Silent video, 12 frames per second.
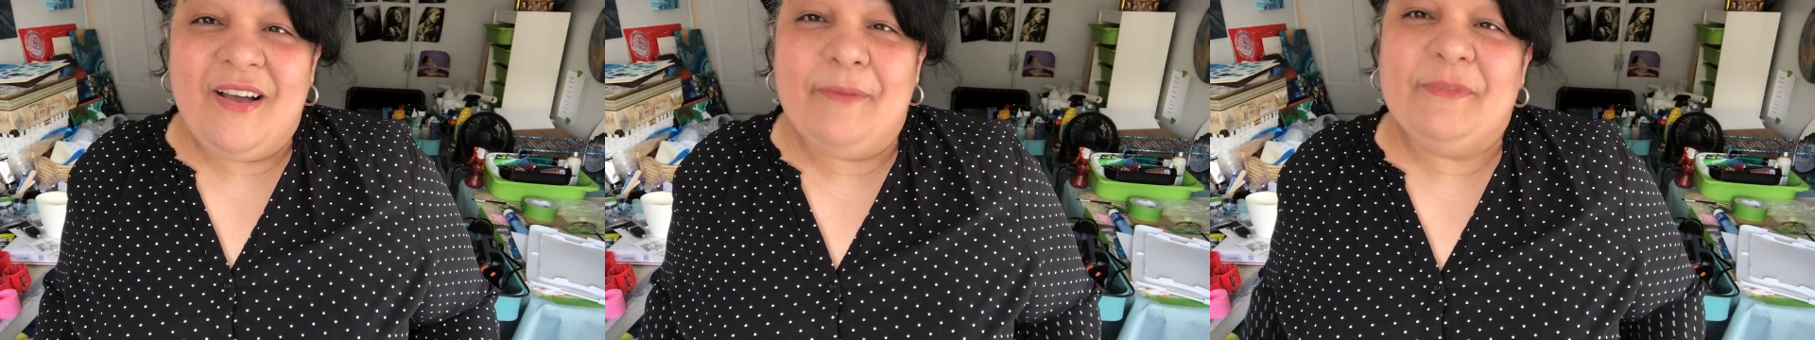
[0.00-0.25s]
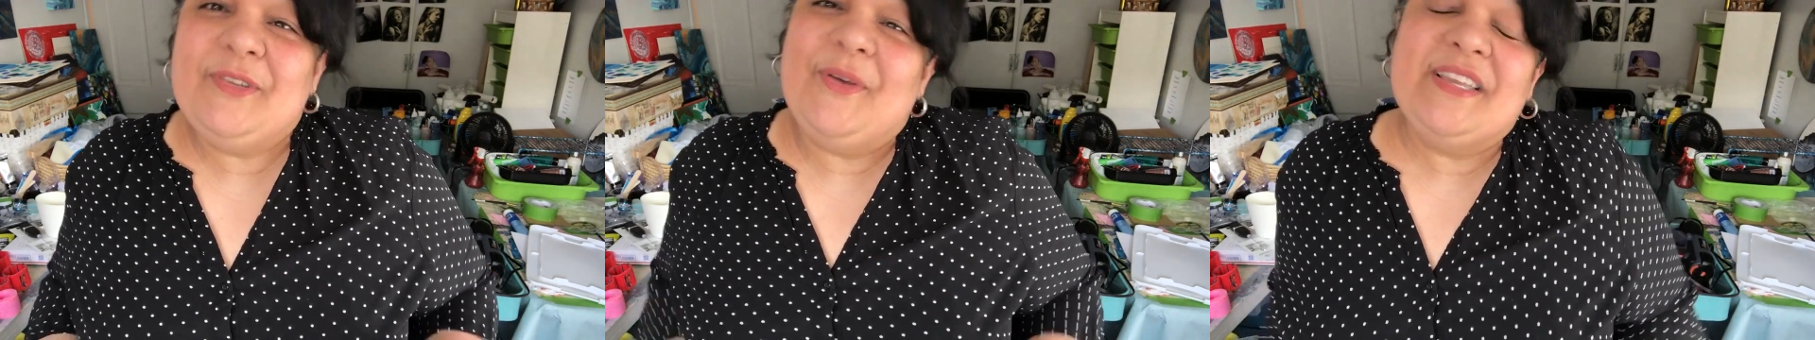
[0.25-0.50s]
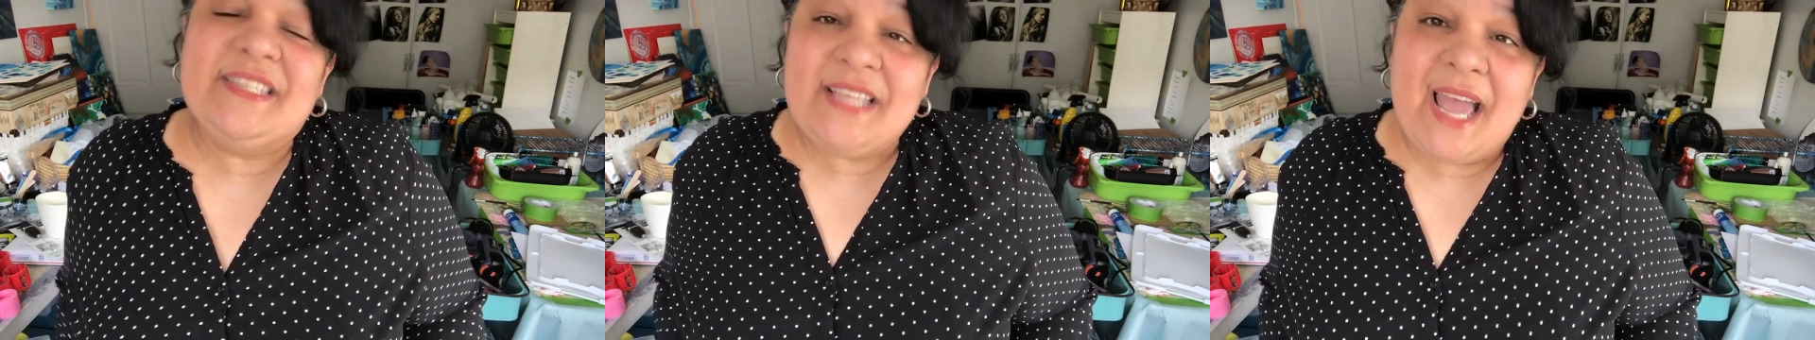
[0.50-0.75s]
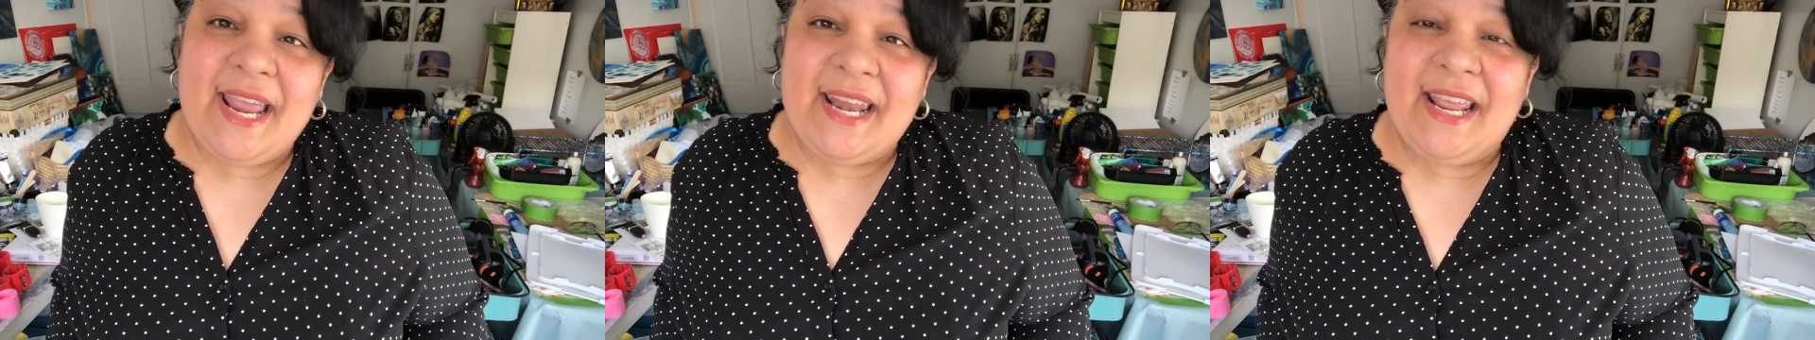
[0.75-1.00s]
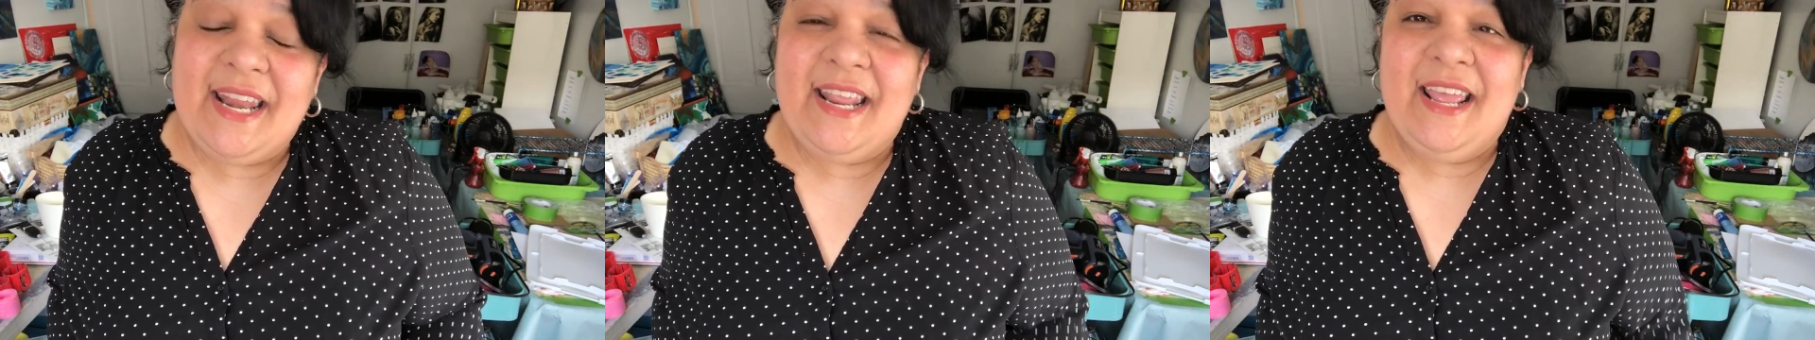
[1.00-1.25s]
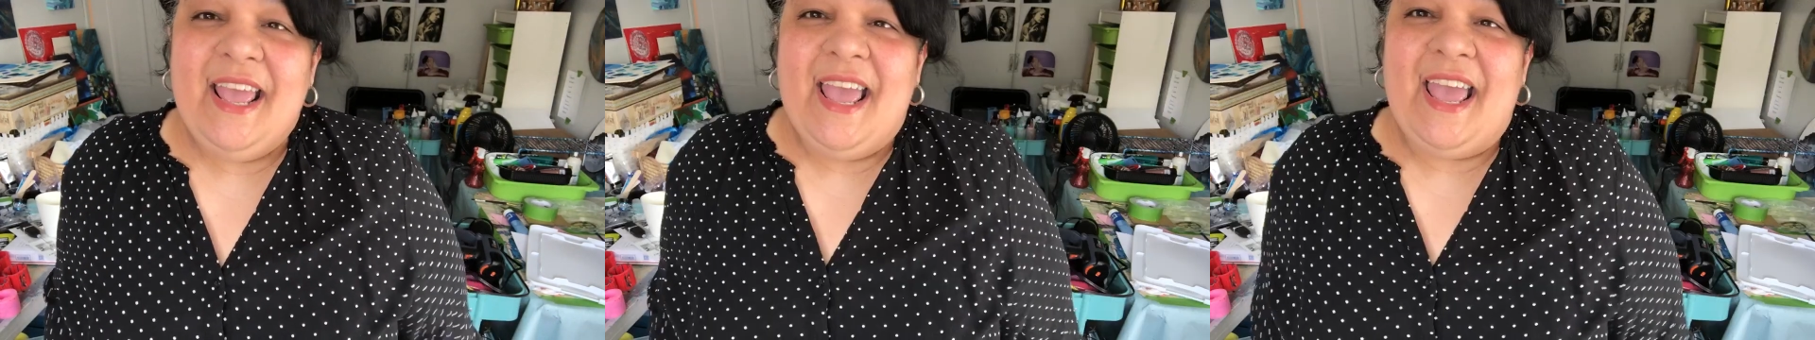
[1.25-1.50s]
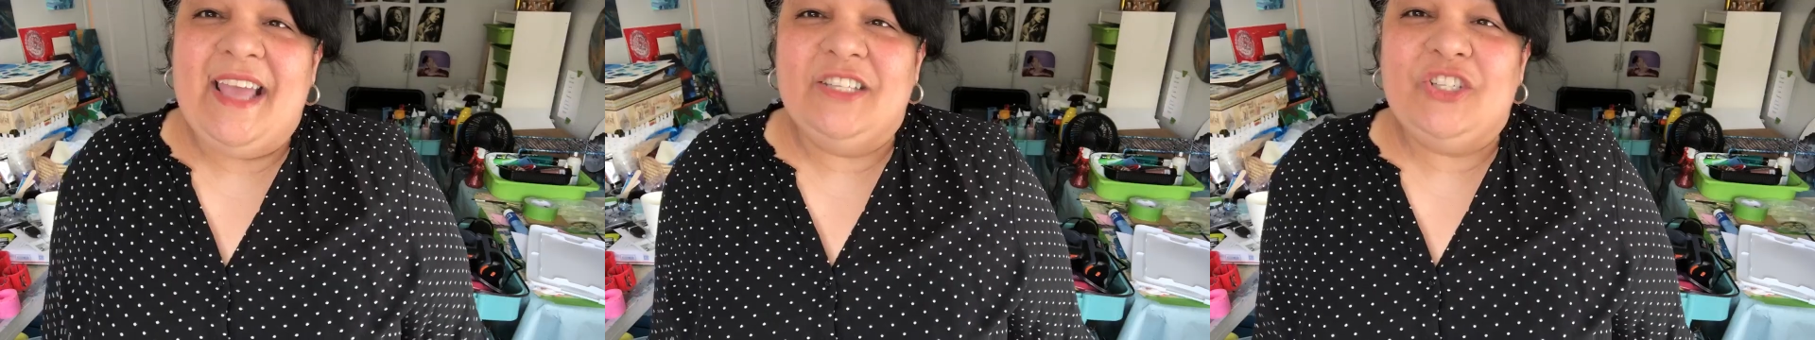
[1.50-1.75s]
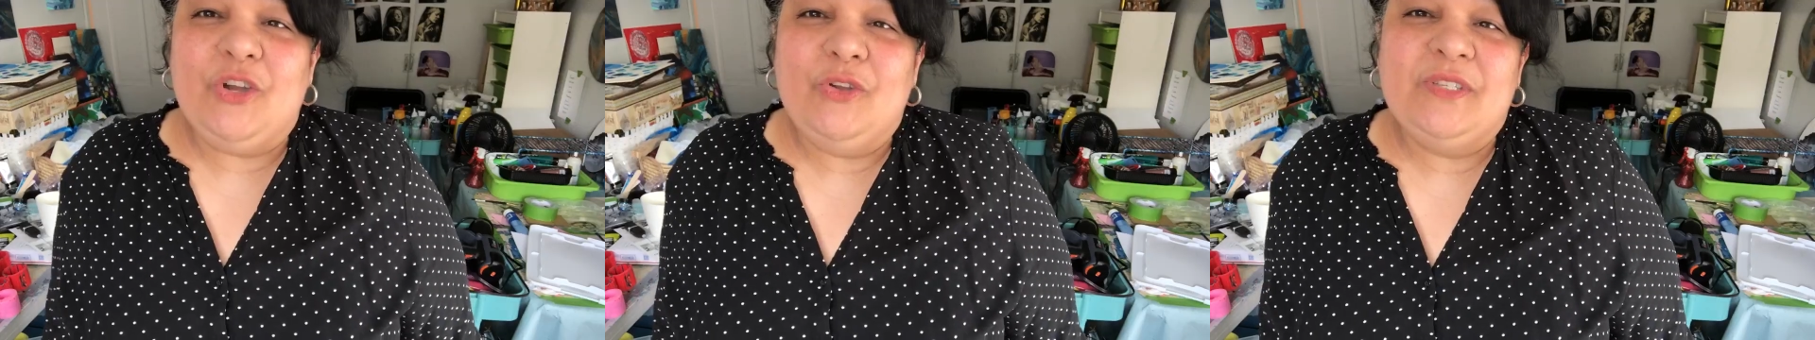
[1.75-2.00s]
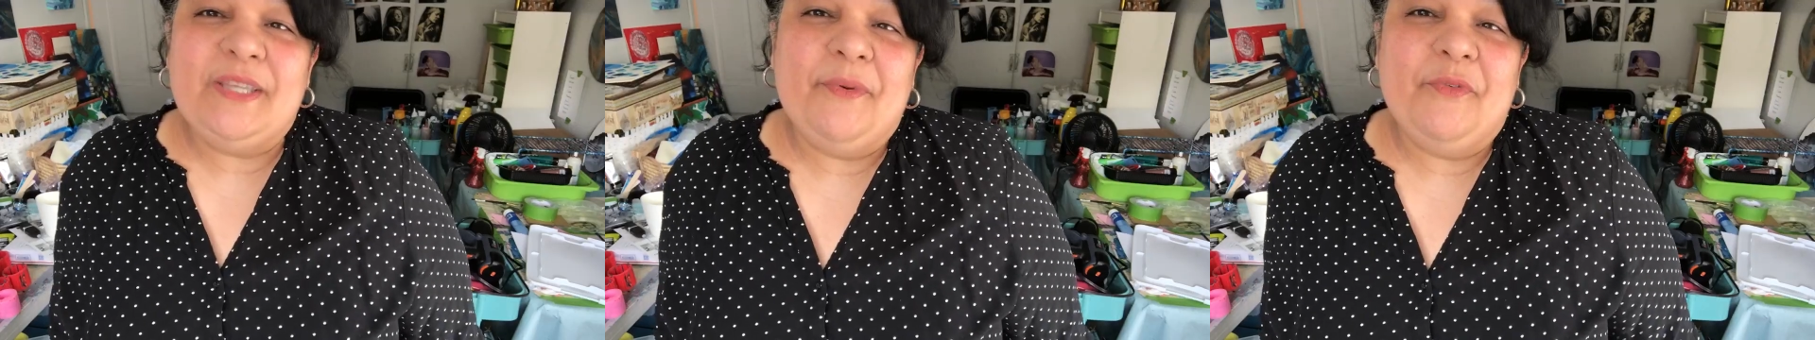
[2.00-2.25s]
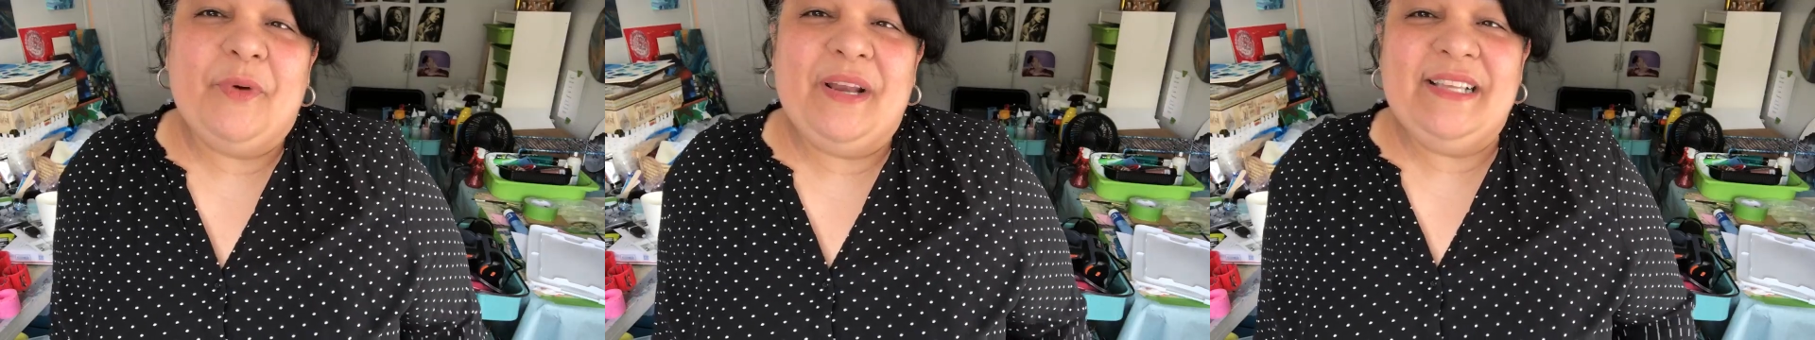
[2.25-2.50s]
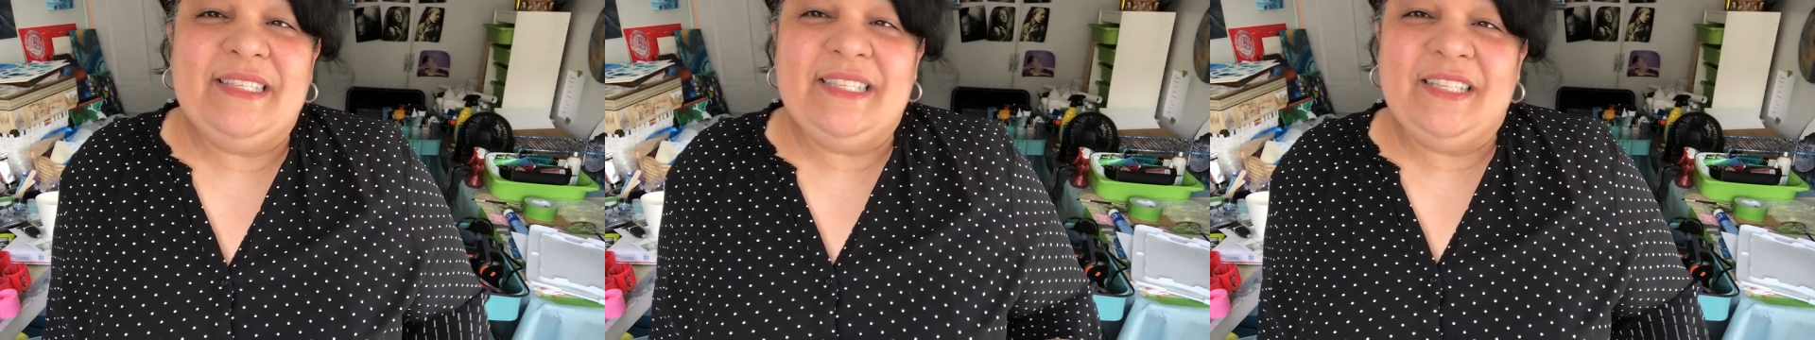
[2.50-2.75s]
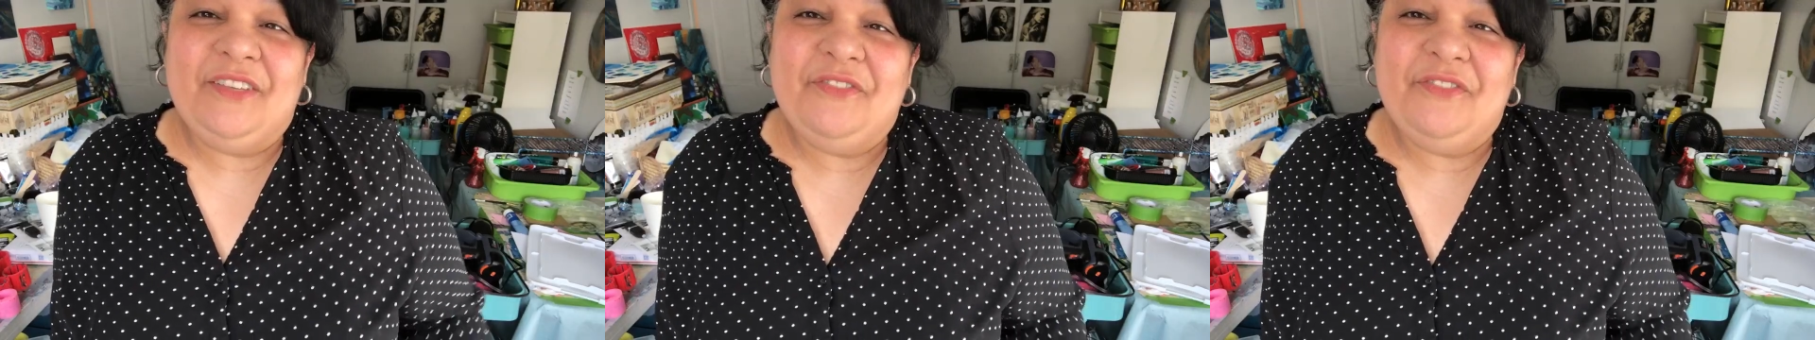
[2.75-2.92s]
I'm so excited, and show you some of what is still